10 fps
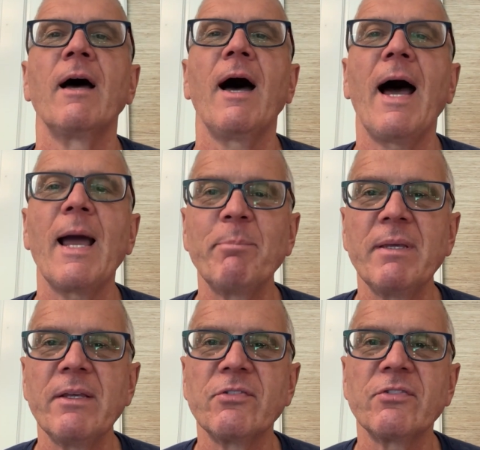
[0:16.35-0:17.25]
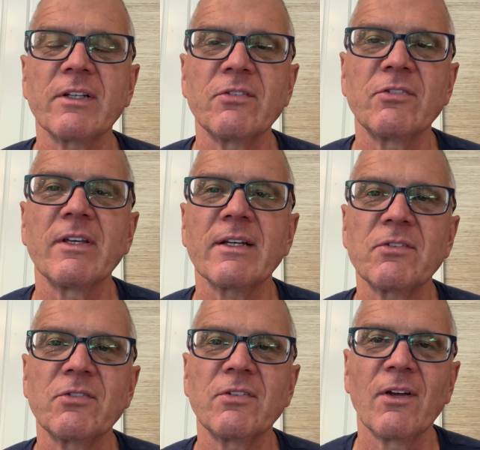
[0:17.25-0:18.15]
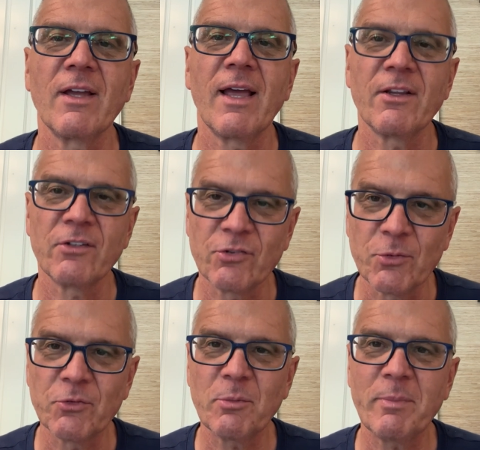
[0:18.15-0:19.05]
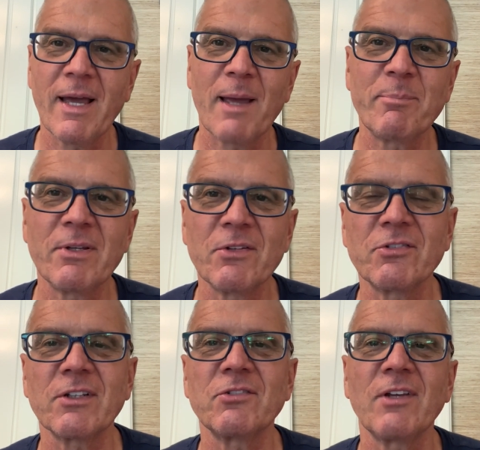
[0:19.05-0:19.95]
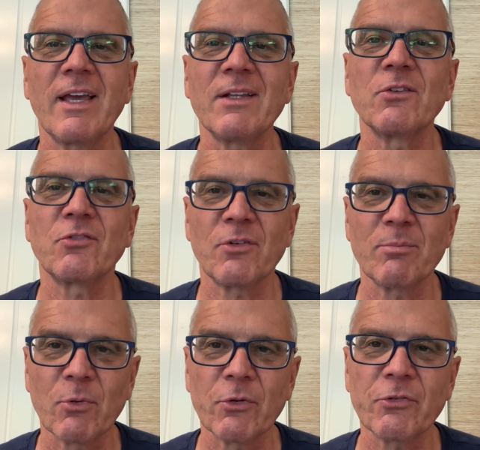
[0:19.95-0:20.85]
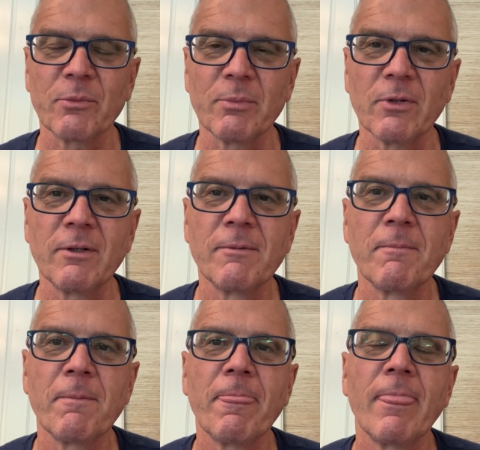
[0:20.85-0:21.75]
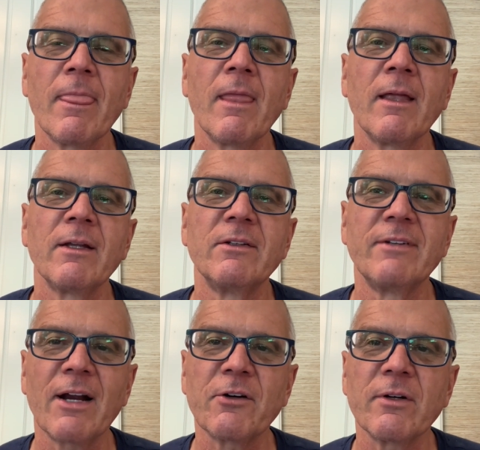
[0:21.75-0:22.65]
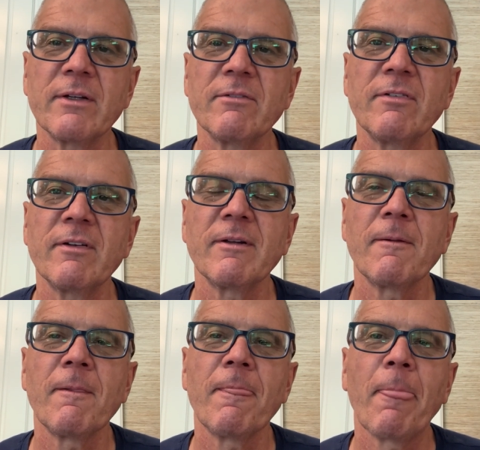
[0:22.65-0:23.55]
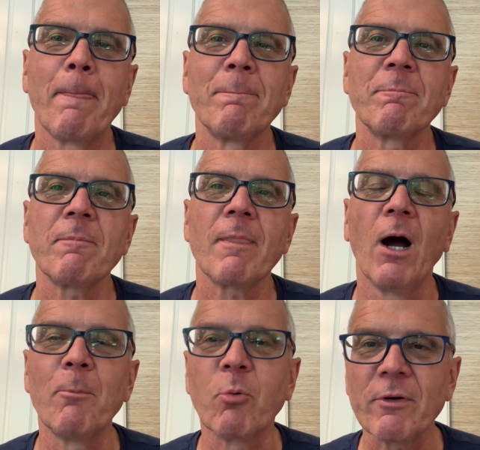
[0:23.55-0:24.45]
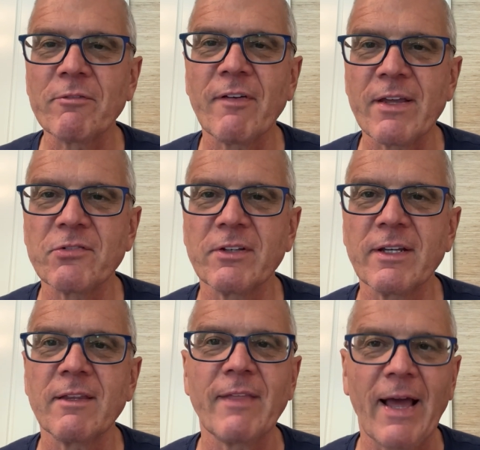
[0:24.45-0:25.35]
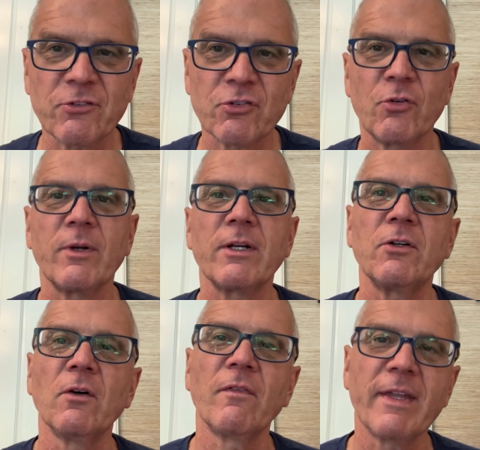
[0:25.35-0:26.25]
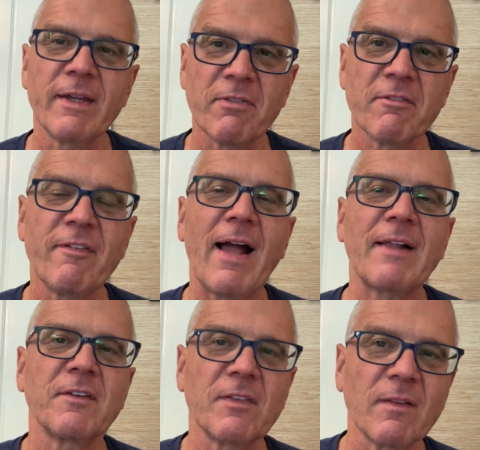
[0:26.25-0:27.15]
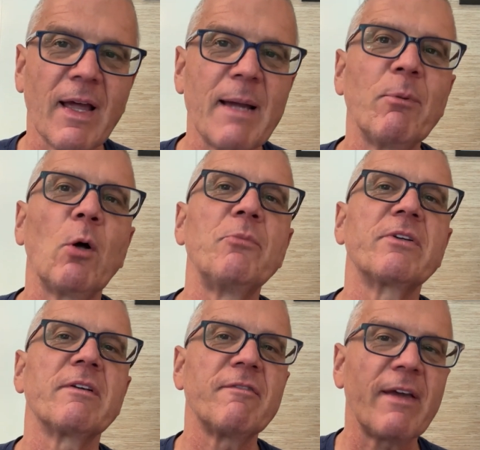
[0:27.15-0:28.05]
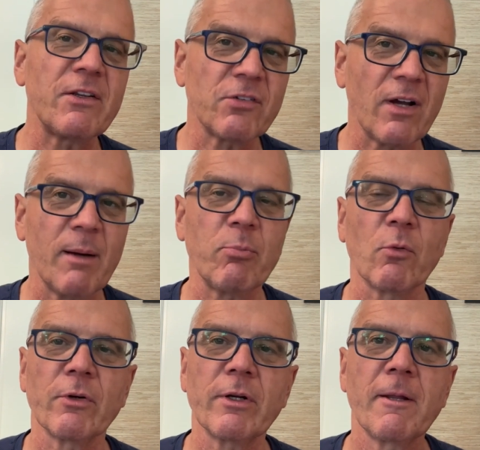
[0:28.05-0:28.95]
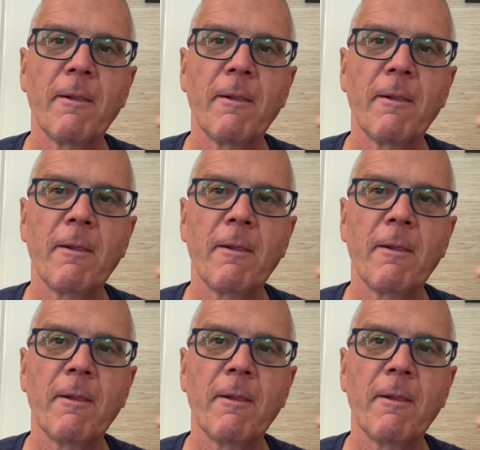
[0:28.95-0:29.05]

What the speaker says: IP66, soon to be IP68 submersible, decorative, upward facing. That's critical. The fact that the light bulbs can face upward,